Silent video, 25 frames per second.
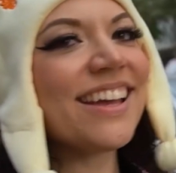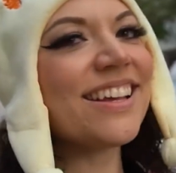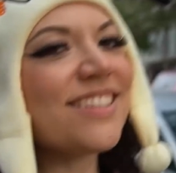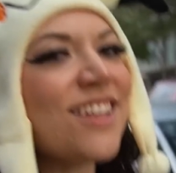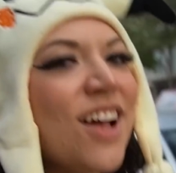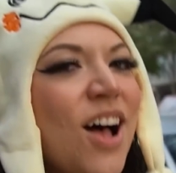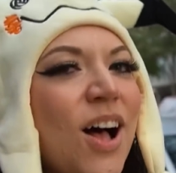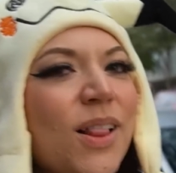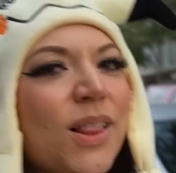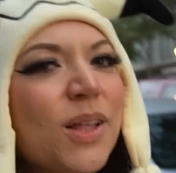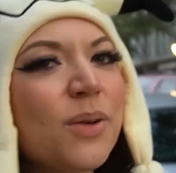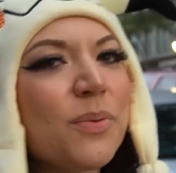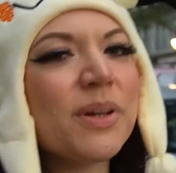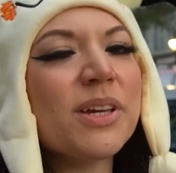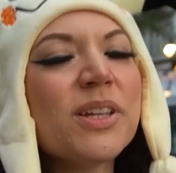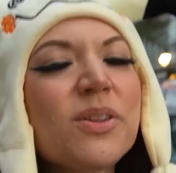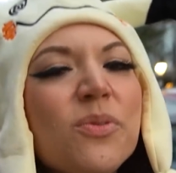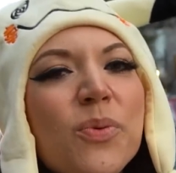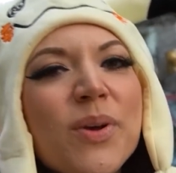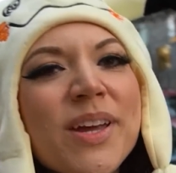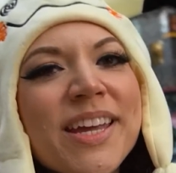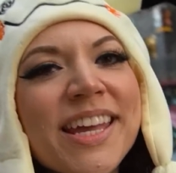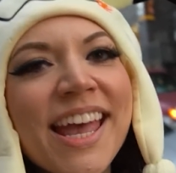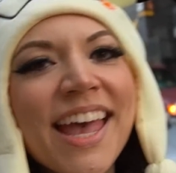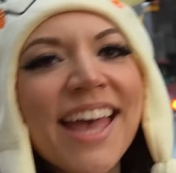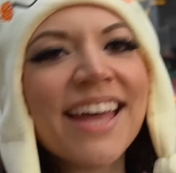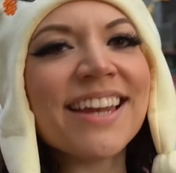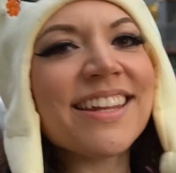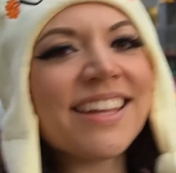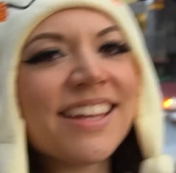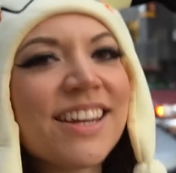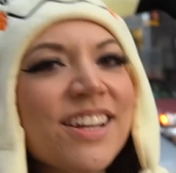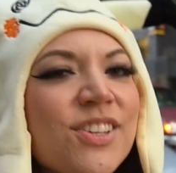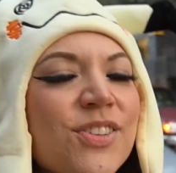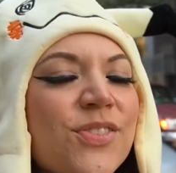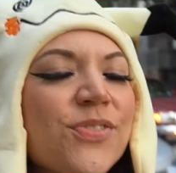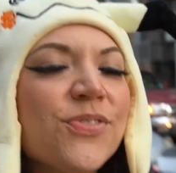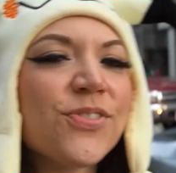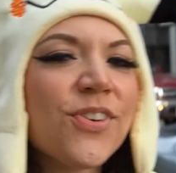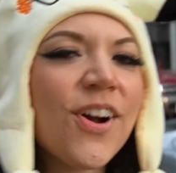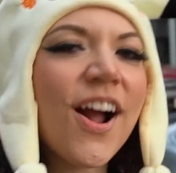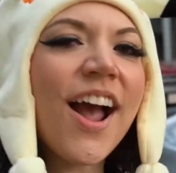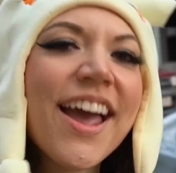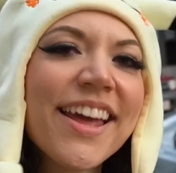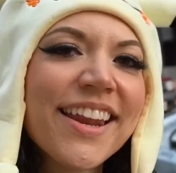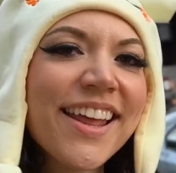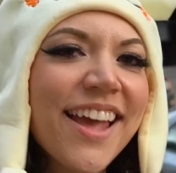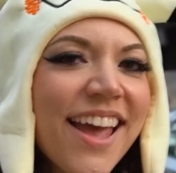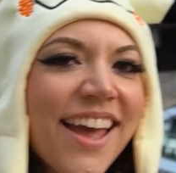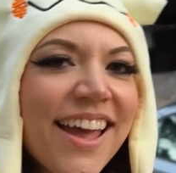is Halloween weekend. It is
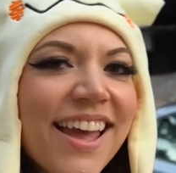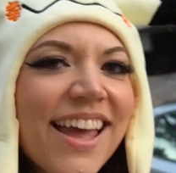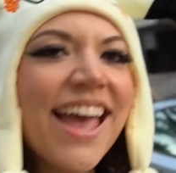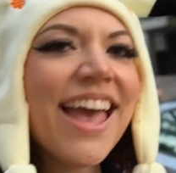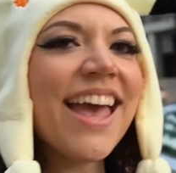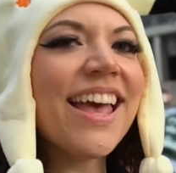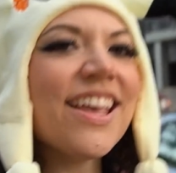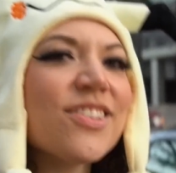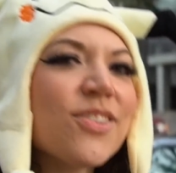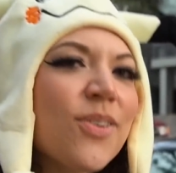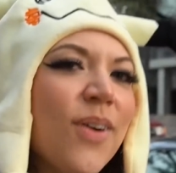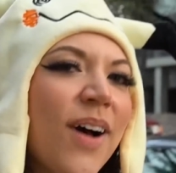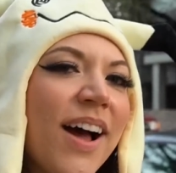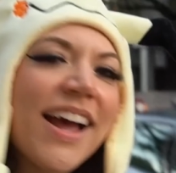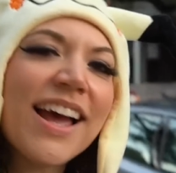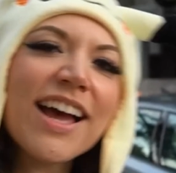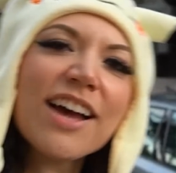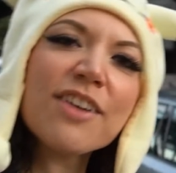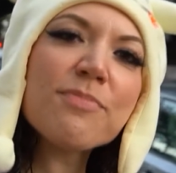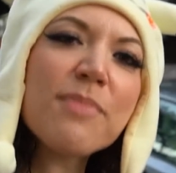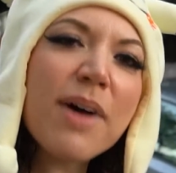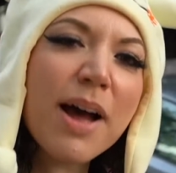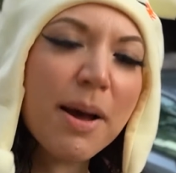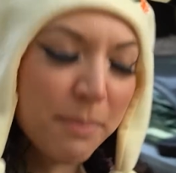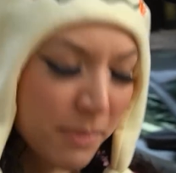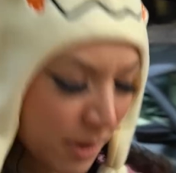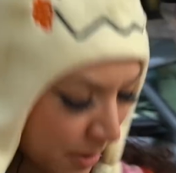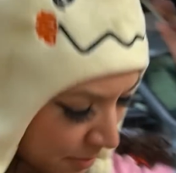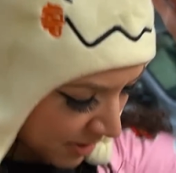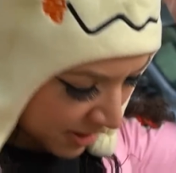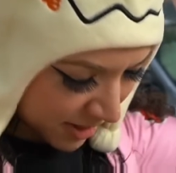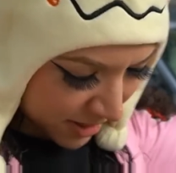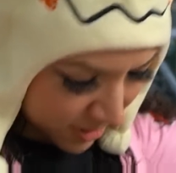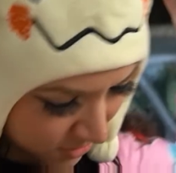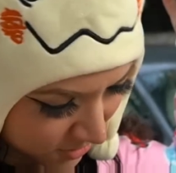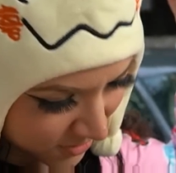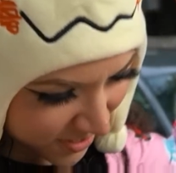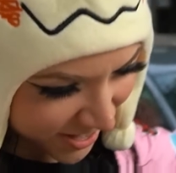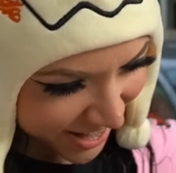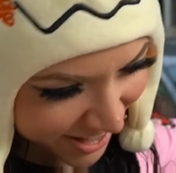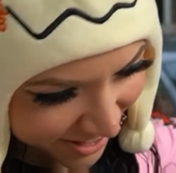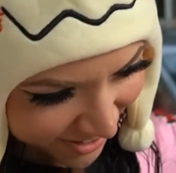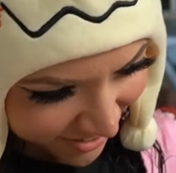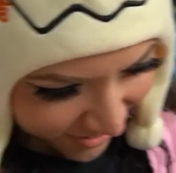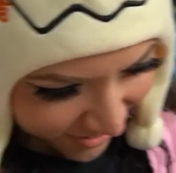Friday, so I have my Mimikyu hat